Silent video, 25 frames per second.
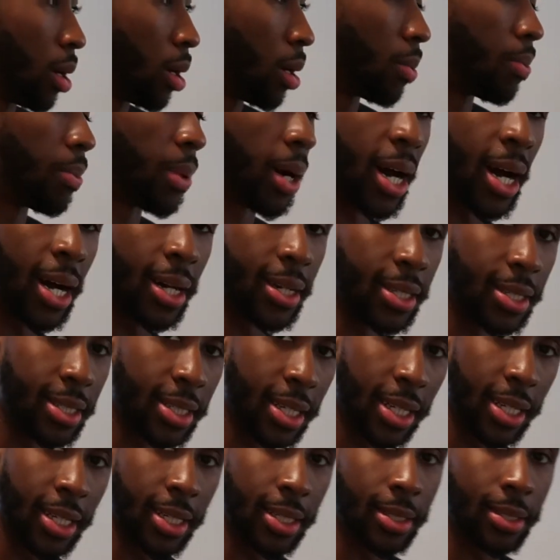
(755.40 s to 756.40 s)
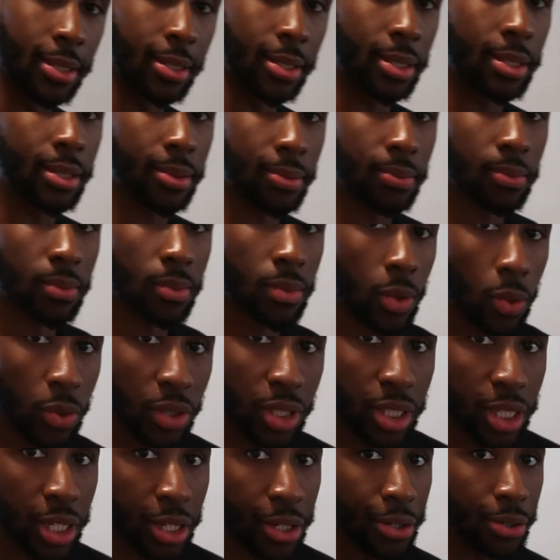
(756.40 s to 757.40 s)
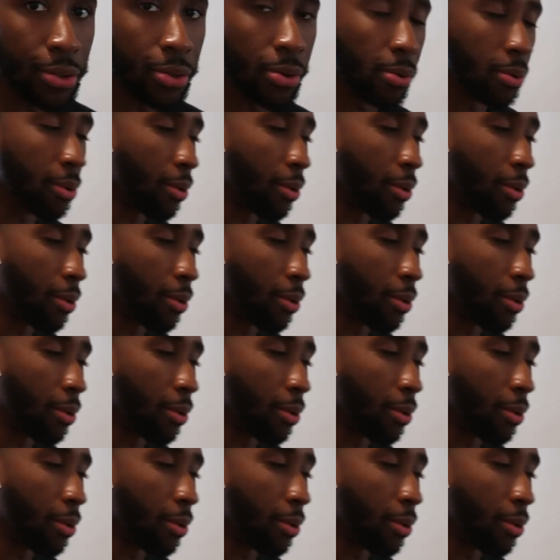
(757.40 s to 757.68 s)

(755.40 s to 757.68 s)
Behind the scenes, we see you.